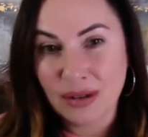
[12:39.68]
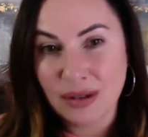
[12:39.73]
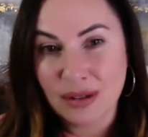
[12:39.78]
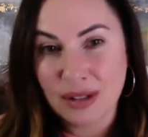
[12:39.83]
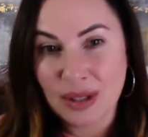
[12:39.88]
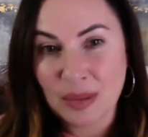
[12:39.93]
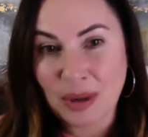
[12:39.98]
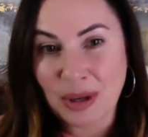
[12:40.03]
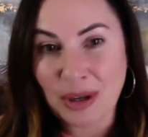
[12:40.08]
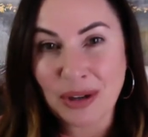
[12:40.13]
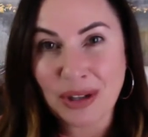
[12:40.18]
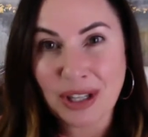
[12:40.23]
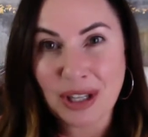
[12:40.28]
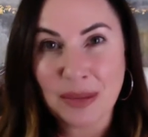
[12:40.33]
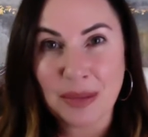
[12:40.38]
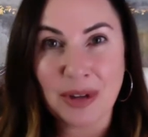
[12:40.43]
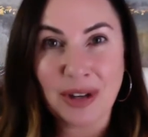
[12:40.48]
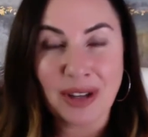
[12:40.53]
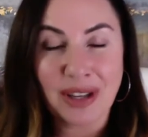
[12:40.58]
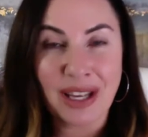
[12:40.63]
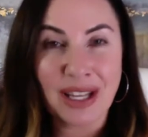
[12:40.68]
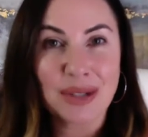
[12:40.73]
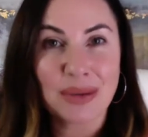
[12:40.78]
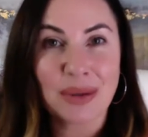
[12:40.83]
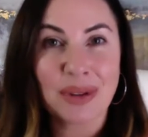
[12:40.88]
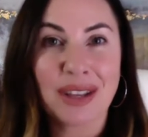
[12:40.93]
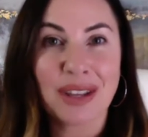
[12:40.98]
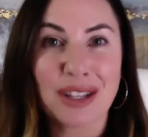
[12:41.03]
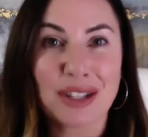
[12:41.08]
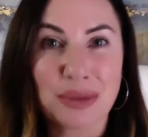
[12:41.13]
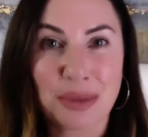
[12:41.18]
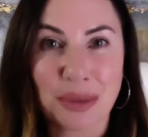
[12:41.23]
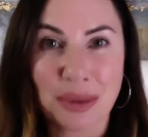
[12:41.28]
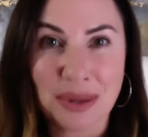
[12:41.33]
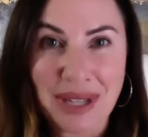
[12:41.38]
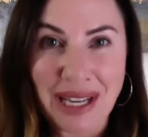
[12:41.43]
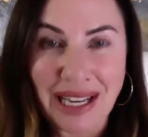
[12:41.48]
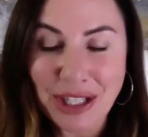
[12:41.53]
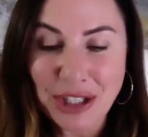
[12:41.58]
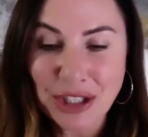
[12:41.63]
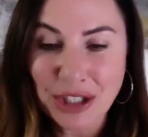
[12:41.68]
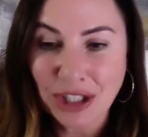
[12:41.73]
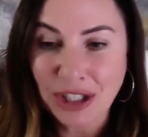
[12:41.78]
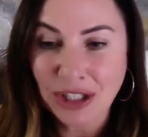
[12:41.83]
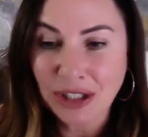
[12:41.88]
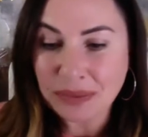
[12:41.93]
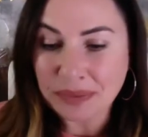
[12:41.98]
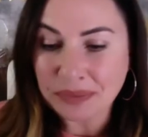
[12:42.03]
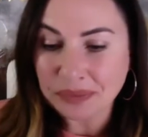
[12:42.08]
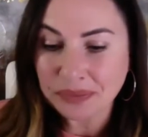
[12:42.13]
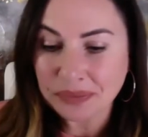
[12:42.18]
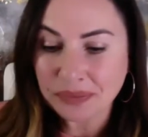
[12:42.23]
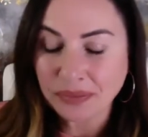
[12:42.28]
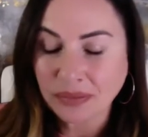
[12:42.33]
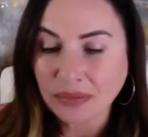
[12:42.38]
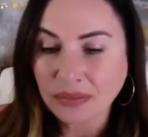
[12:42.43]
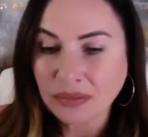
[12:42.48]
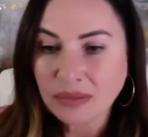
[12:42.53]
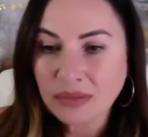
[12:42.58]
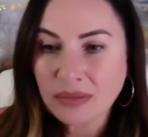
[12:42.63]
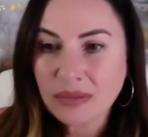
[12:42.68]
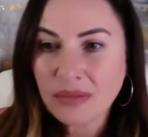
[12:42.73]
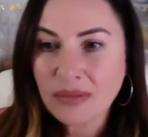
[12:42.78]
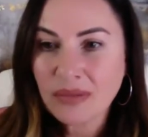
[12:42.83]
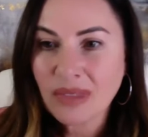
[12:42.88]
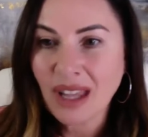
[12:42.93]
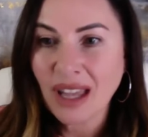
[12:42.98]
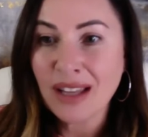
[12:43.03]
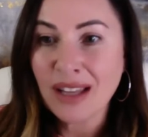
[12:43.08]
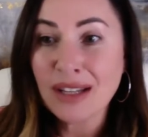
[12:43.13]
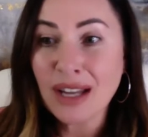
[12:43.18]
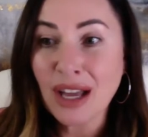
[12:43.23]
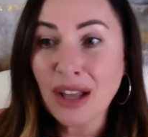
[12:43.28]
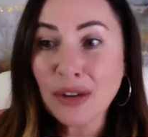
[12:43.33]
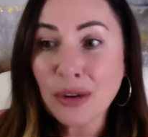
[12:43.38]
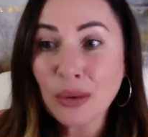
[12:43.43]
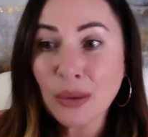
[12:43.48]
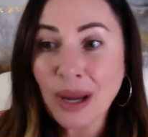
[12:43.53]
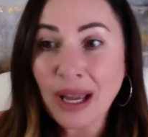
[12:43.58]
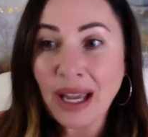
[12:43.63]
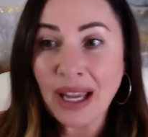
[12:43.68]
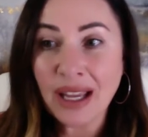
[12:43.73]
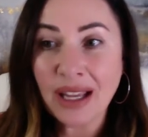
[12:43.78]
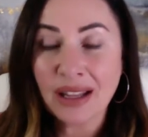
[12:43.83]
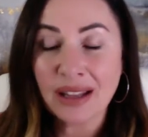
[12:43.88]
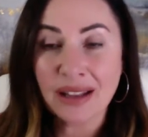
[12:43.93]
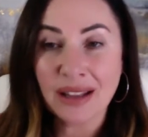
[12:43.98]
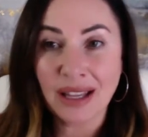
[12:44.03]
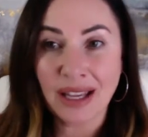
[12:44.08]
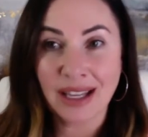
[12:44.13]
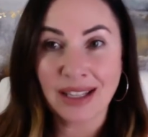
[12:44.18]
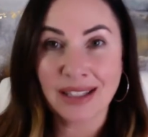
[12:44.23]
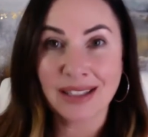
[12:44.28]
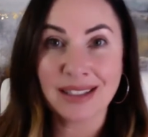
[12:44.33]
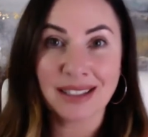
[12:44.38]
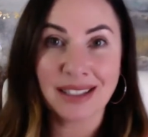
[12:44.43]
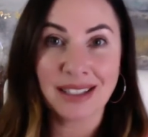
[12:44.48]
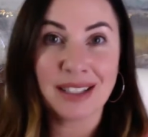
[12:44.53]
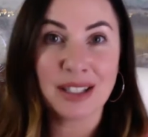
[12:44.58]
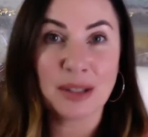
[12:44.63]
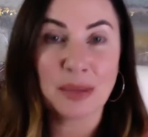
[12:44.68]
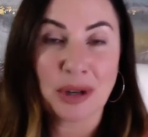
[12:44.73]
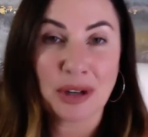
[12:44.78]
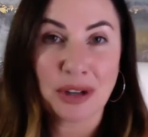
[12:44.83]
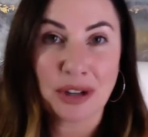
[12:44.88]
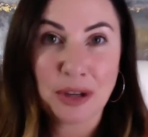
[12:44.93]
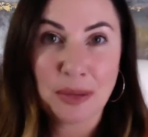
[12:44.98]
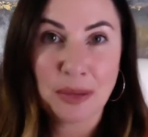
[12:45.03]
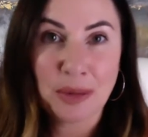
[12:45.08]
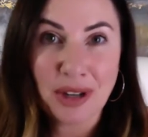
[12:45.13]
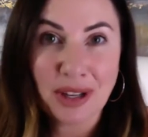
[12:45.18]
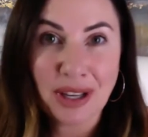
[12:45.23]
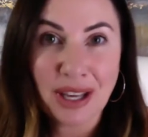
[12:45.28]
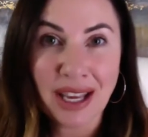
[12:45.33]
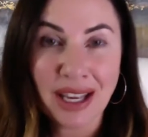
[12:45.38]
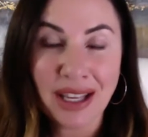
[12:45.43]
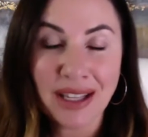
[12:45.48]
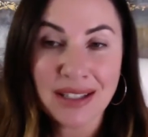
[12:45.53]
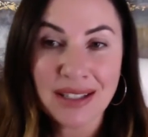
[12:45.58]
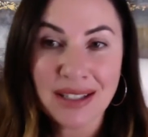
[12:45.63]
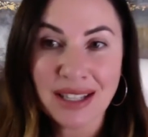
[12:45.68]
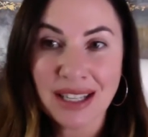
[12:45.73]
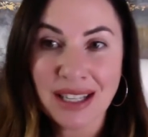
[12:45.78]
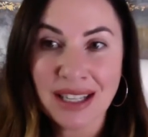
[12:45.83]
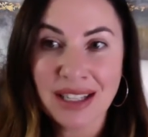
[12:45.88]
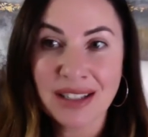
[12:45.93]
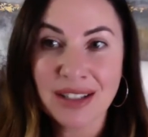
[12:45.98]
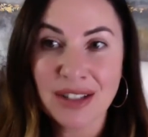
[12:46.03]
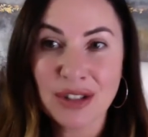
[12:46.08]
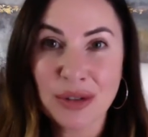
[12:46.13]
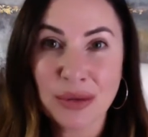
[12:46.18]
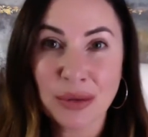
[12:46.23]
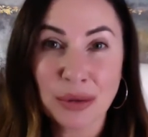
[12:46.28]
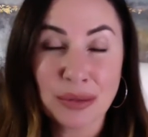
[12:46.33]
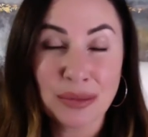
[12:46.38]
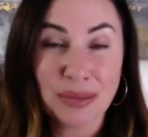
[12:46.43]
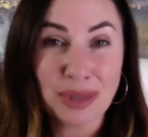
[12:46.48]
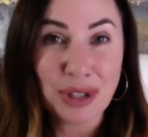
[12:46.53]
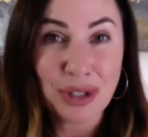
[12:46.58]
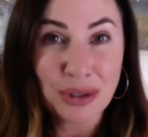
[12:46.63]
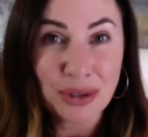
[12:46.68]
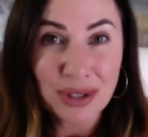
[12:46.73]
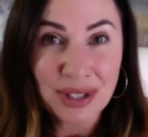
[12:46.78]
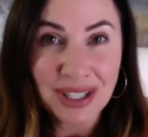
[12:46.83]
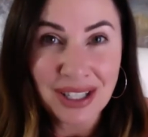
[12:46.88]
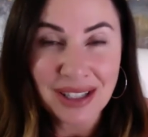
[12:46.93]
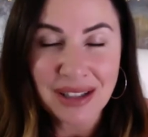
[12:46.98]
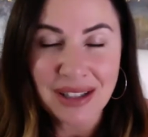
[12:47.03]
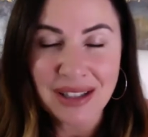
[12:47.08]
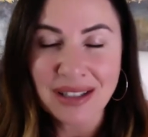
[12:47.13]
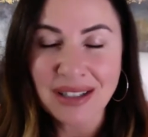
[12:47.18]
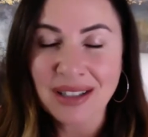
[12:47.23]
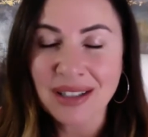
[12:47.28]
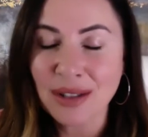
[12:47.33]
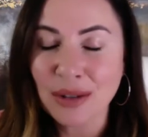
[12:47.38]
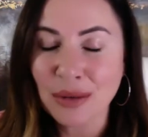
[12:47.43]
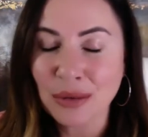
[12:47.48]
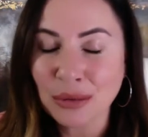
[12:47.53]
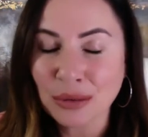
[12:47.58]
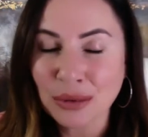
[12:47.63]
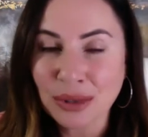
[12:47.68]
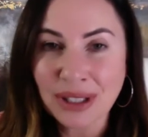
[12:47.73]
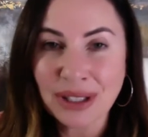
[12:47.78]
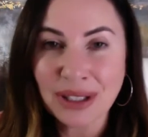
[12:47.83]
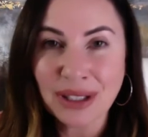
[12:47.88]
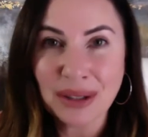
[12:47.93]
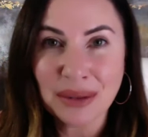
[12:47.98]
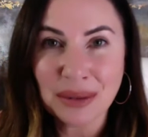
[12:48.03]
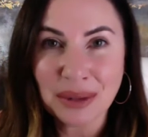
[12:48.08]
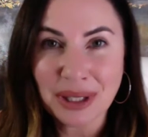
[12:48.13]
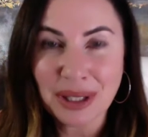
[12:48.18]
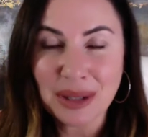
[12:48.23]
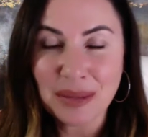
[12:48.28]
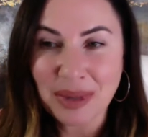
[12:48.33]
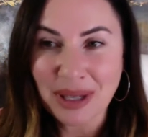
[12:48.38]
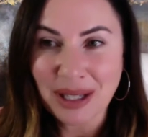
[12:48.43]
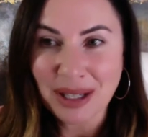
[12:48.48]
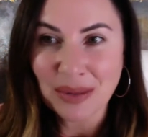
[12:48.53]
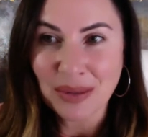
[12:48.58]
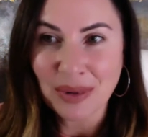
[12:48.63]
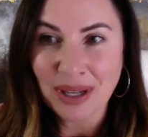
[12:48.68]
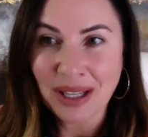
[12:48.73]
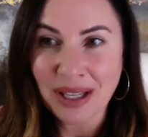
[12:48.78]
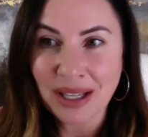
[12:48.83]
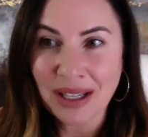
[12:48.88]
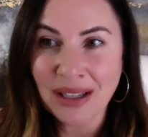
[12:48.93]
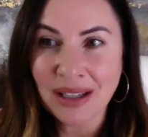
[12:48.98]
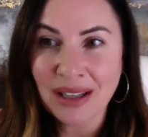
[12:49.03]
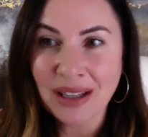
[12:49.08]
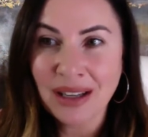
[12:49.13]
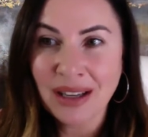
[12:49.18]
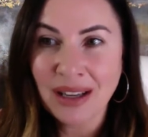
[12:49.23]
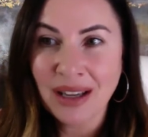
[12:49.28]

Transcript: spirit communicates with us through nature. Another way that spirit communicates is through music. This is a really, really big one.